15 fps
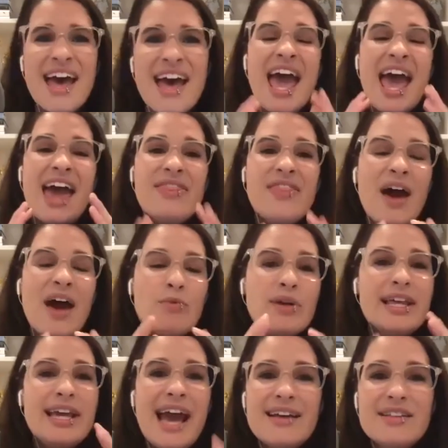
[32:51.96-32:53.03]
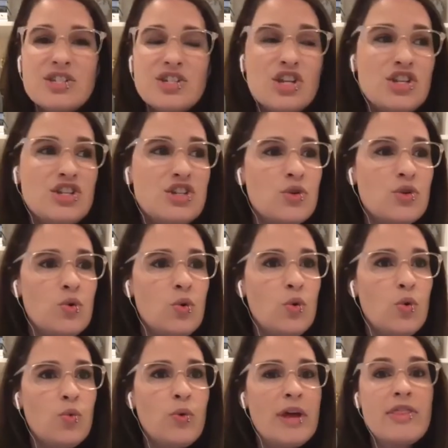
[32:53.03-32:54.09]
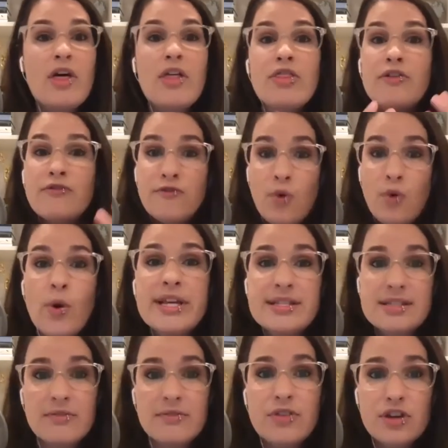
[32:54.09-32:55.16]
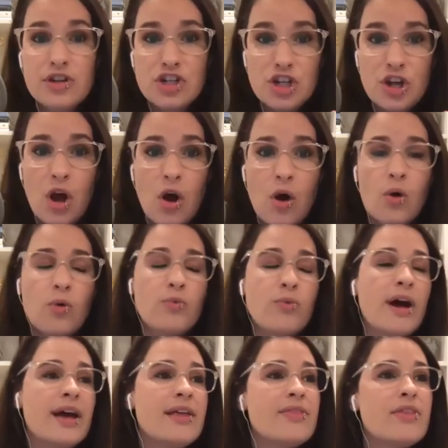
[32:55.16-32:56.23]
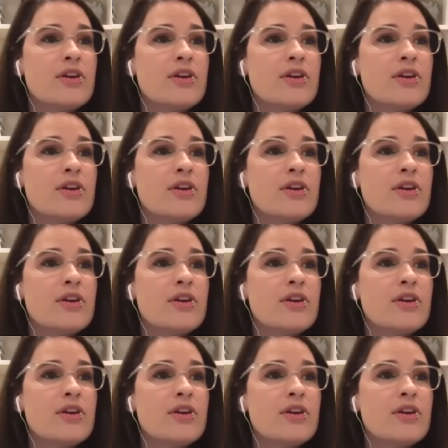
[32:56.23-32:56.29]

And that really has to do with the voice of the show, right?